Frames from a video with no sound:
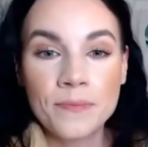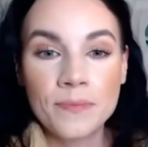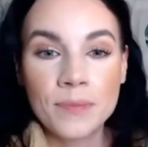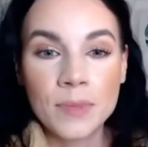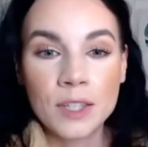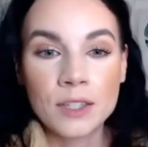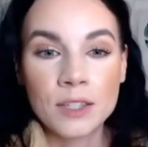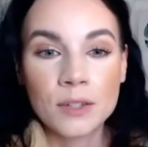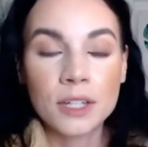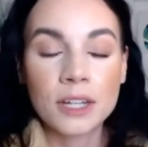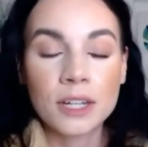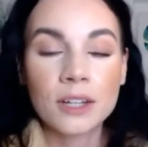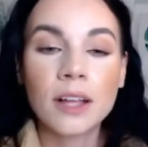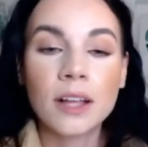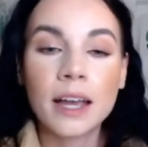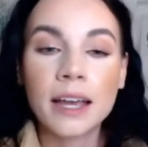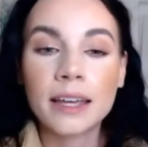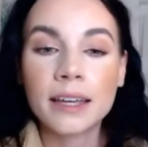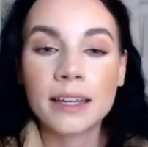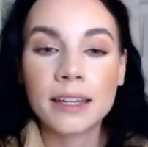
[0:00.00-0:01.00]
So it's a
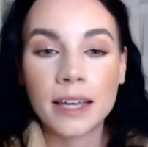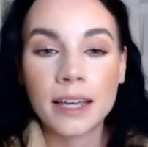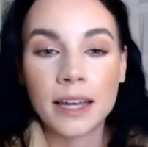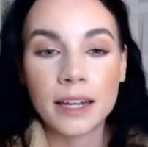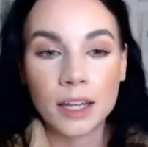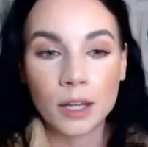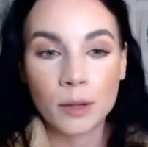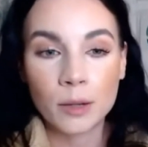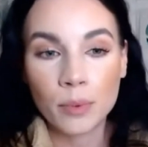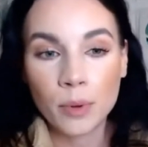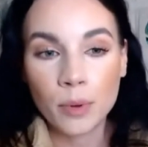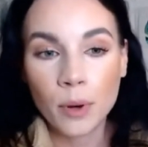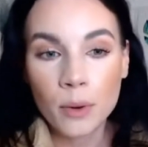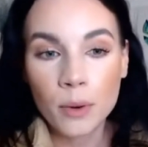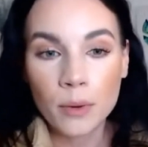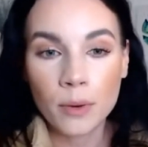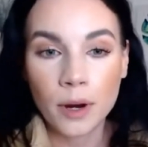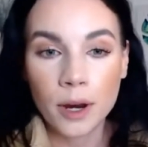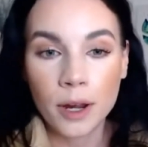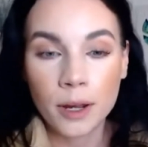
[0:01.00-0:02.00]
client getting
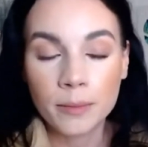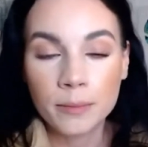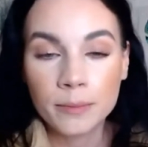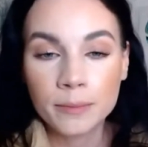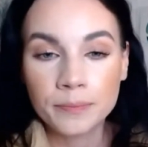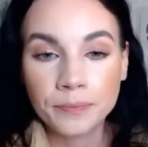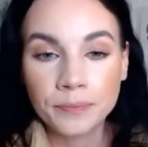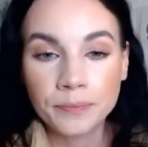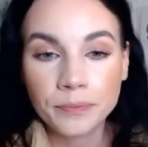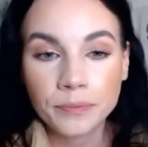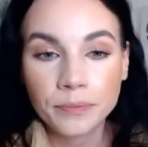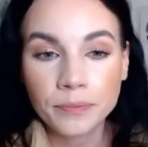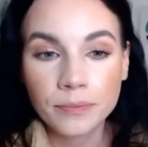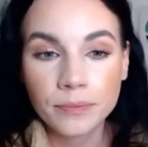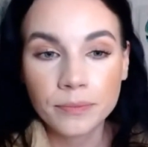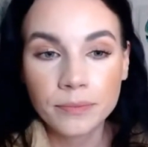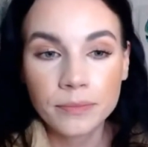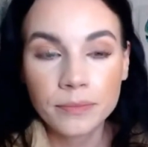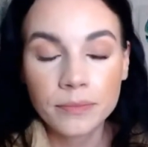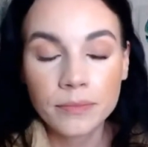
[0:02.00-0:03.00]
program.
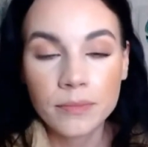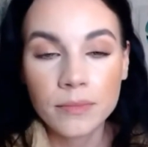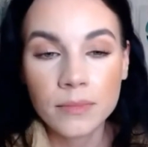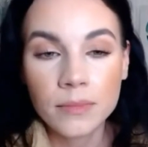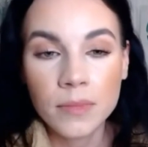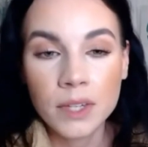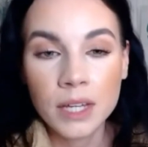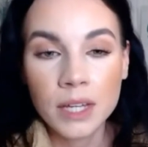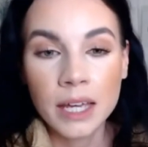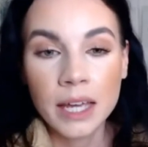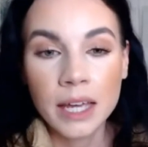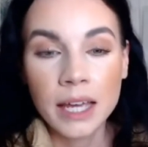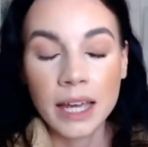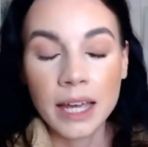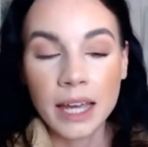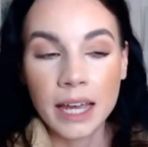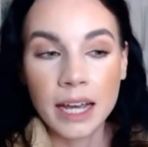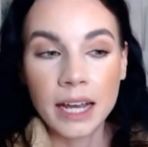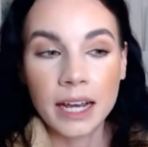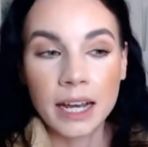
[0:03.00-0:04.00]

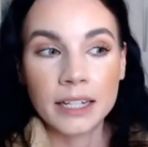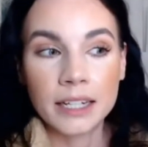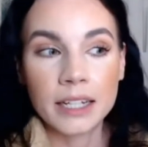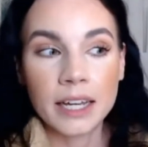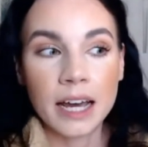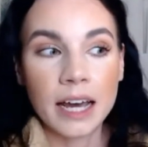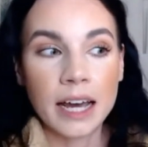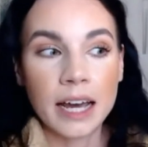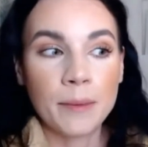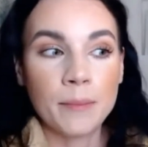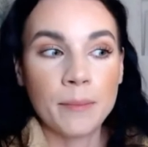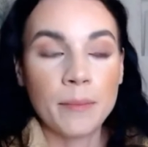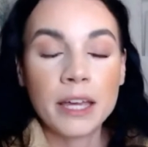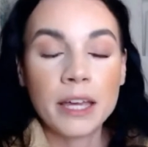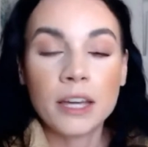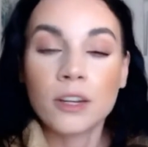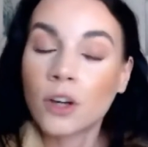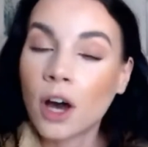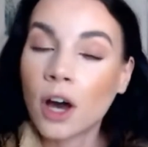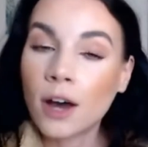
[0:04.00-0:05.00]
And I
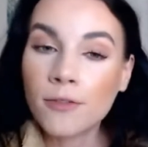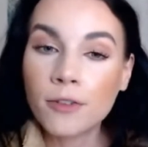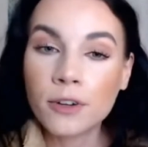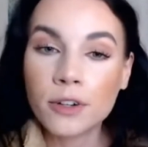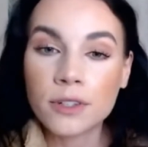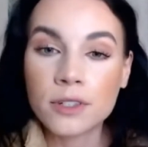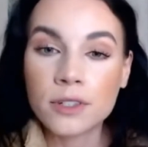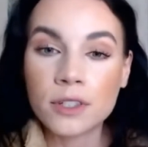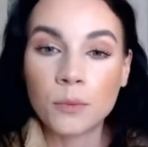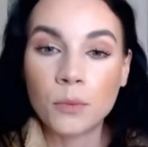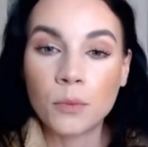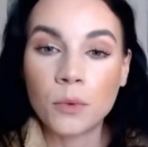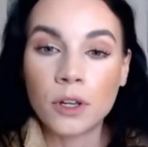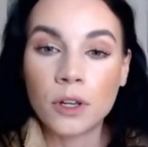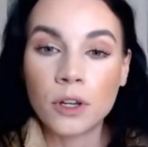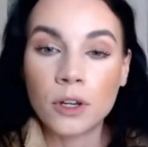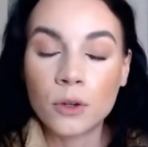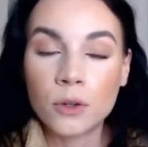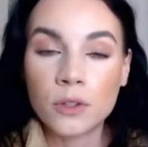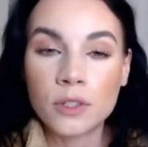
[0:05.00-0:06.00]
make an offer to
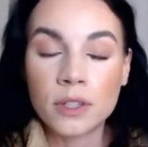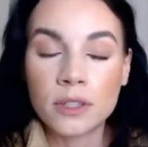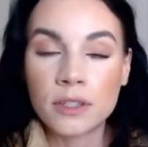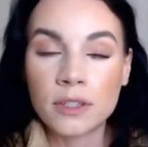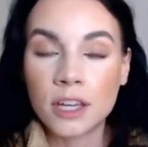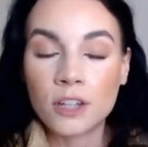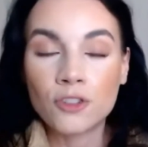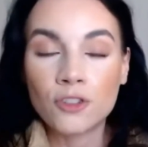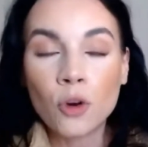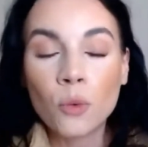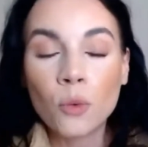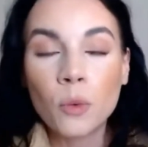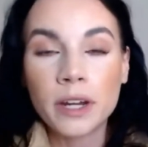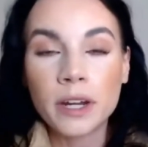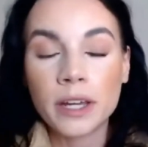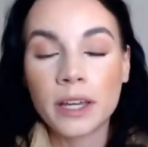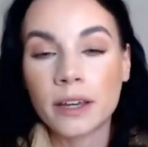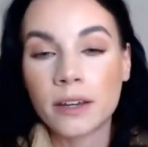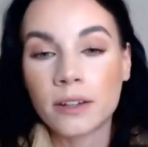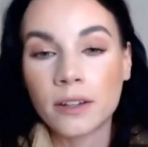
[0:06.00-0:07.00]
someone who says they don't want
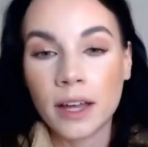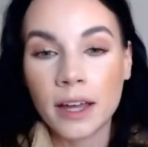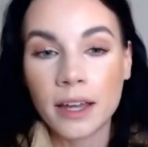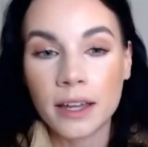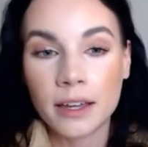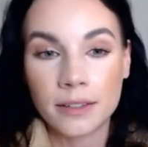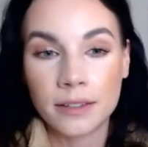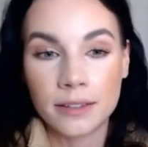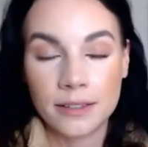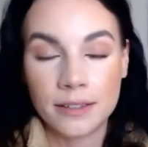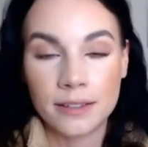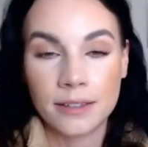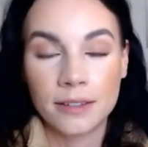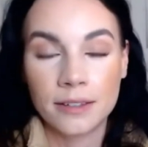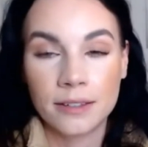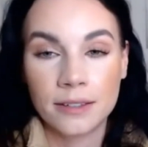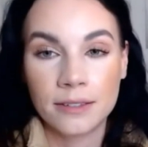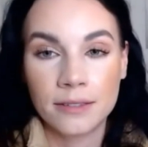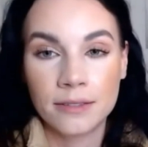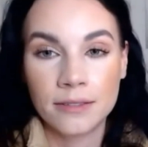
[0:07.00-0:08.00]
to get clients
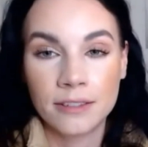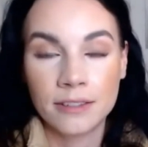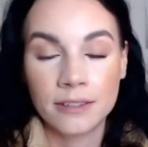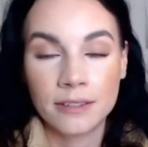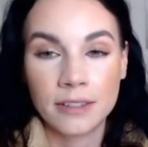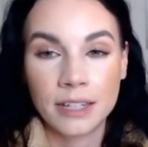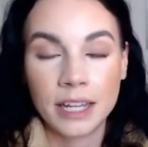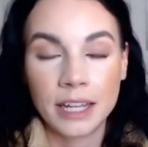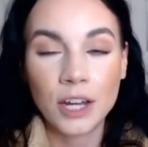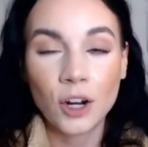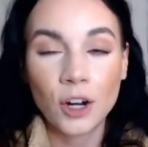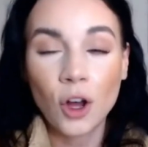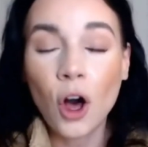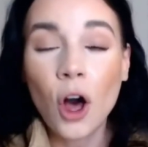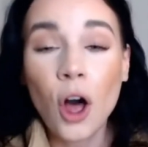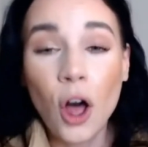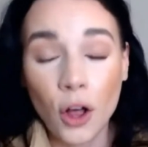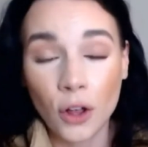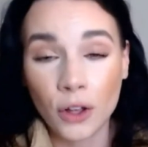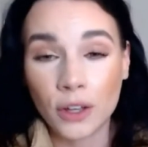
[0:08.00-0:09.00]
at
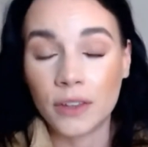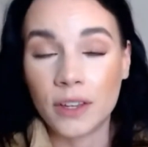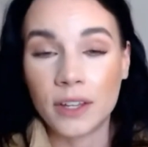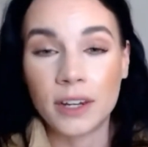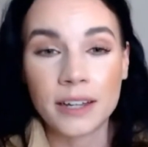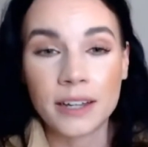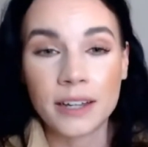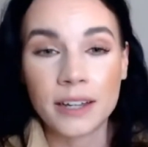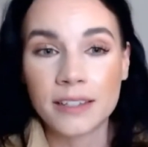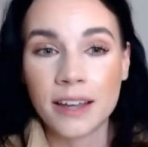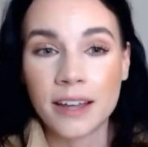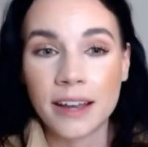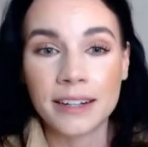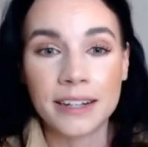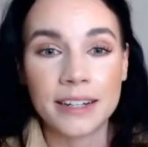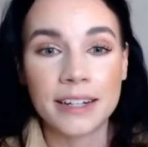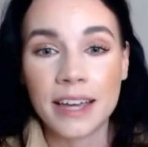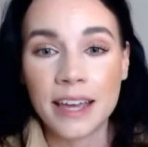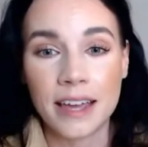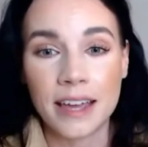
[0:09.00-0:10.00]
all in the next
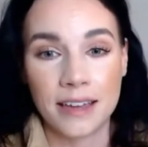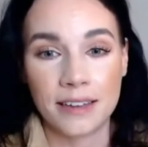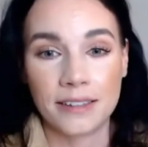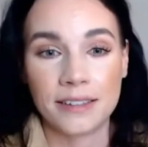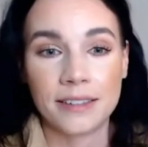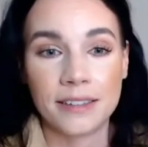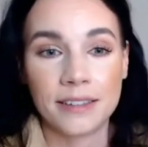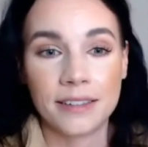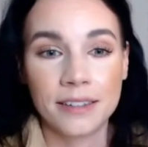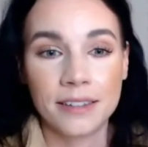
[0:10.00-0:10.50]
90 days.